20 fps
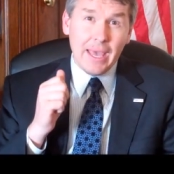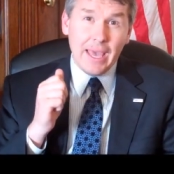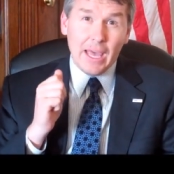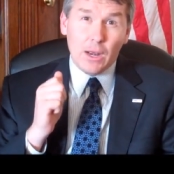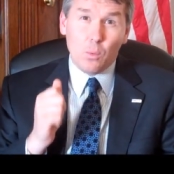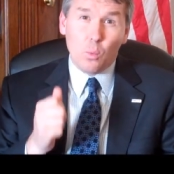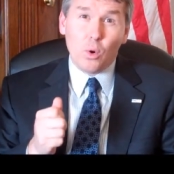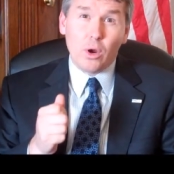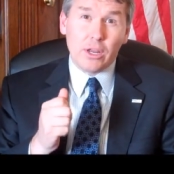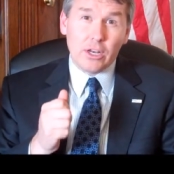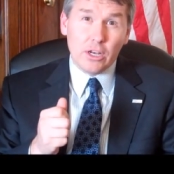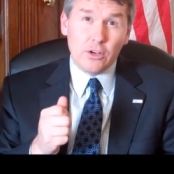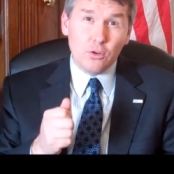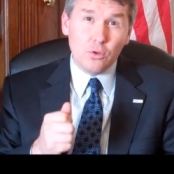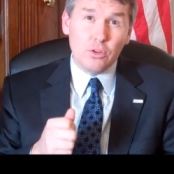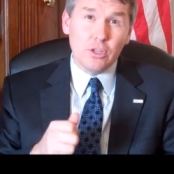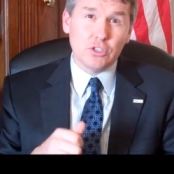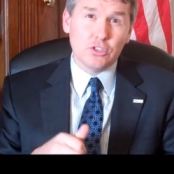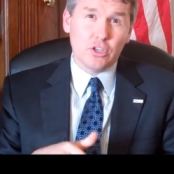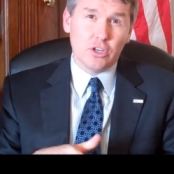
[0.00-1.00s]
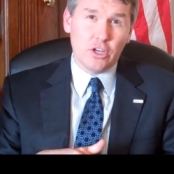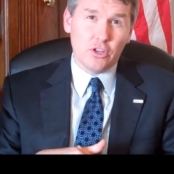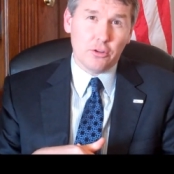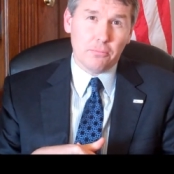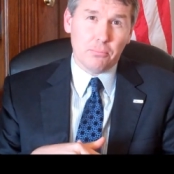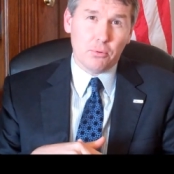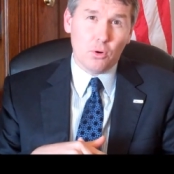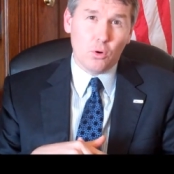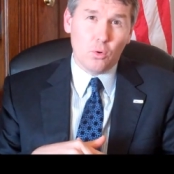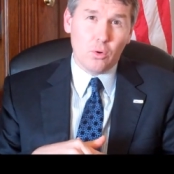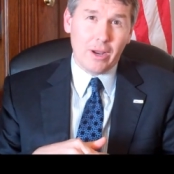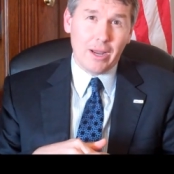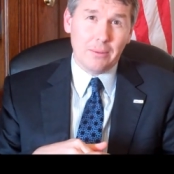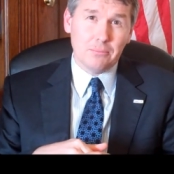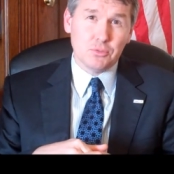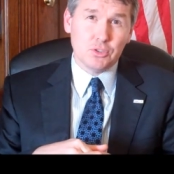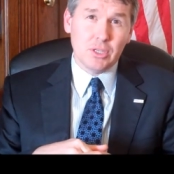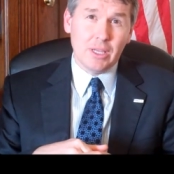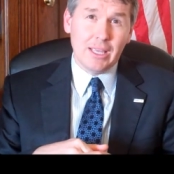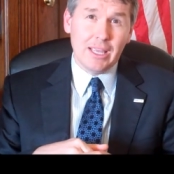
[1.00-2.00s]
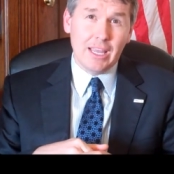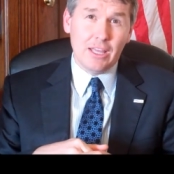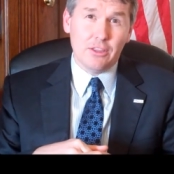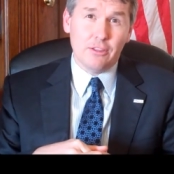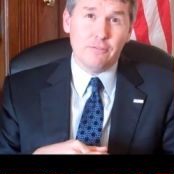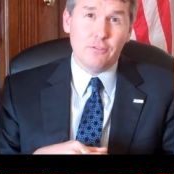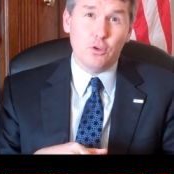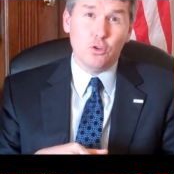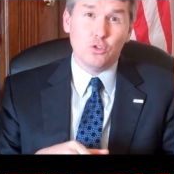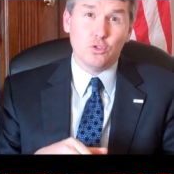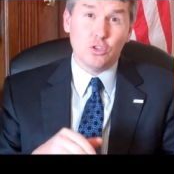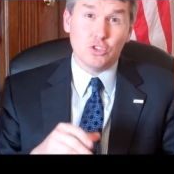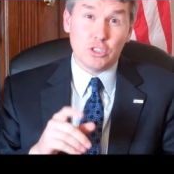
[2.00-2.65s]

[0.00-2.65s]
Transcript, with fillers: and we're going to do this on other programs in the future.